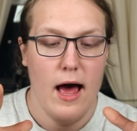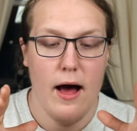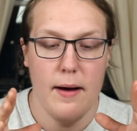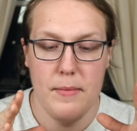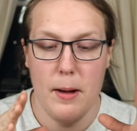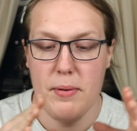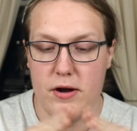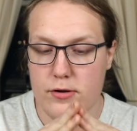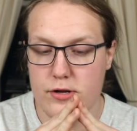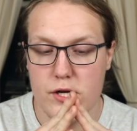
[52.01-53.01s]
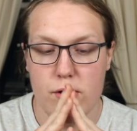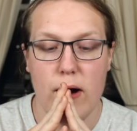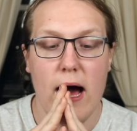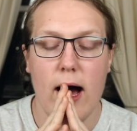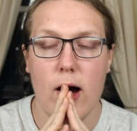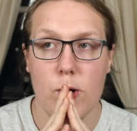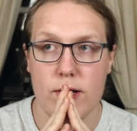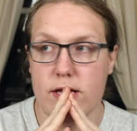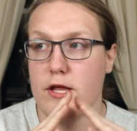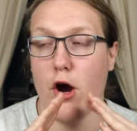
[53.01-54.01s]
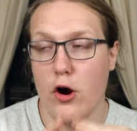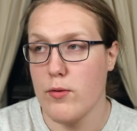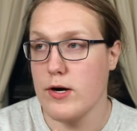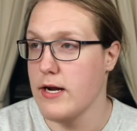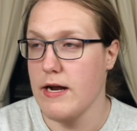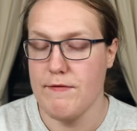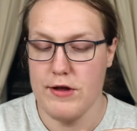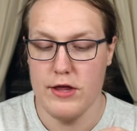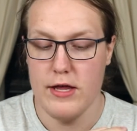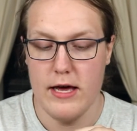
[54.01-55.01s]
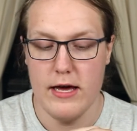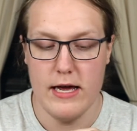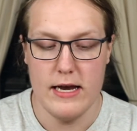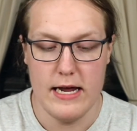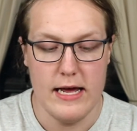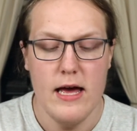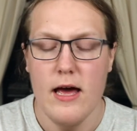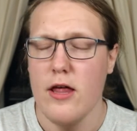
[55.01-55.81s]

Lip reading: but also how like the artwork and everything, and like